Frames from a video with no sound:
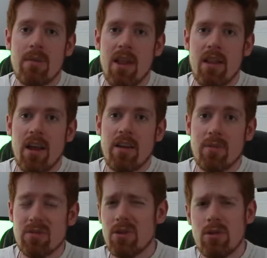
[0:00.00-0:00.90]
and they're like, that
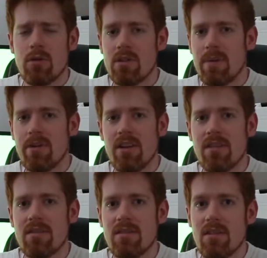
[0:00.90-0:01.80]
was a really cool
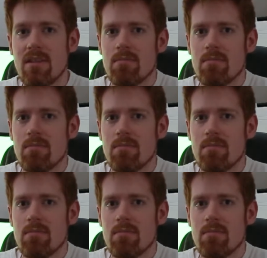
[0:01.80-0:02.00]
experience.